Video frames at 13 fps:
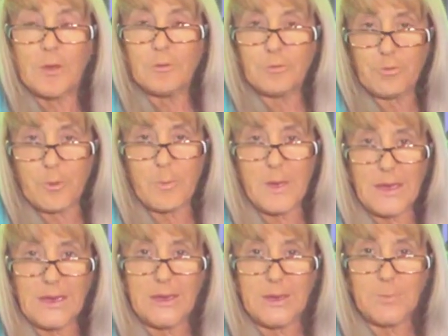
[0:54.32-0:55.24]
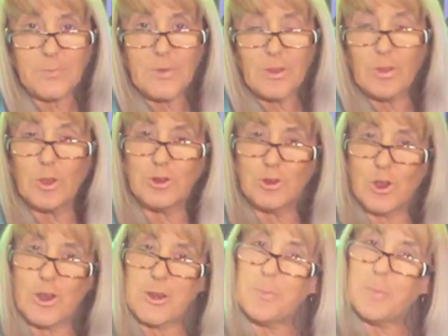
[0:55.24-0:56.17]
For me, the
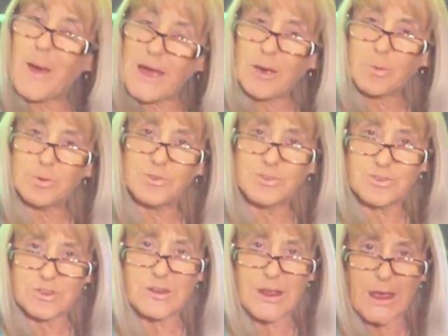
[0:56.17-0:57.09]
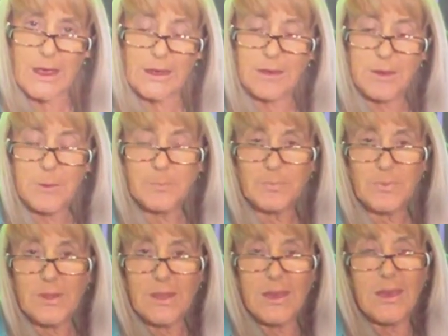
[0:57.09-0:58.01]
journey backwards today
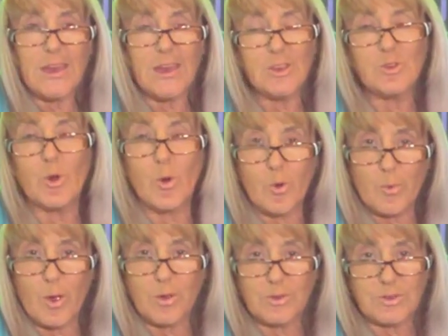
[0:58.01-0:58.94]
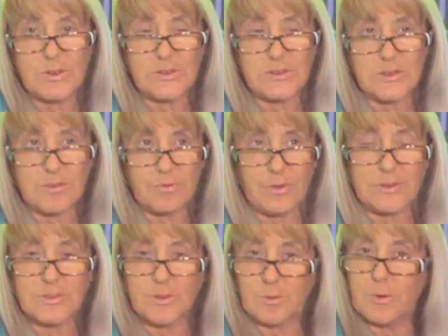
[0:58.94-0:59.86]
is almost as if
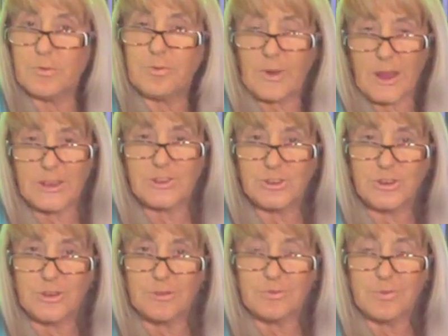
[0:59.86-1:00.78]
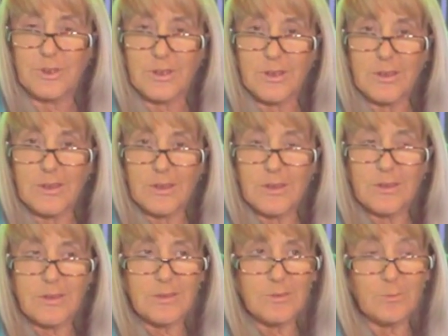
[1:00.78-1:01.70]
it's a reflection of,
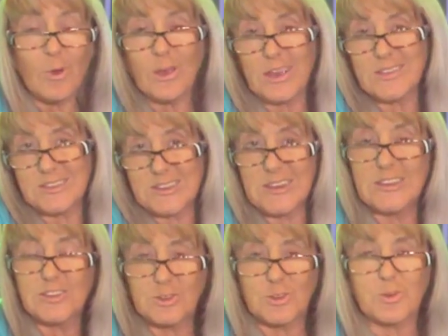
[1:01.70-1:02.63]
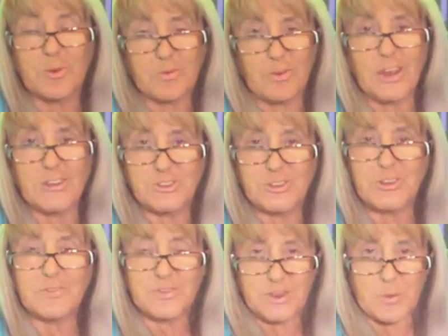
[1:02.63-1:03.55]
well, I guess it is, it's a reflection
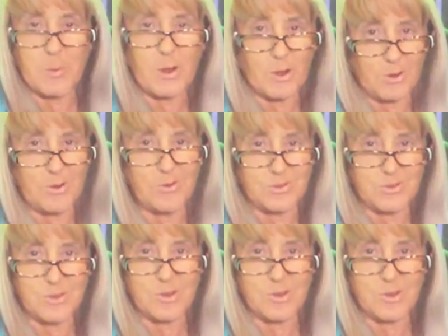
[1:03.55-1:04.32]
of someone I used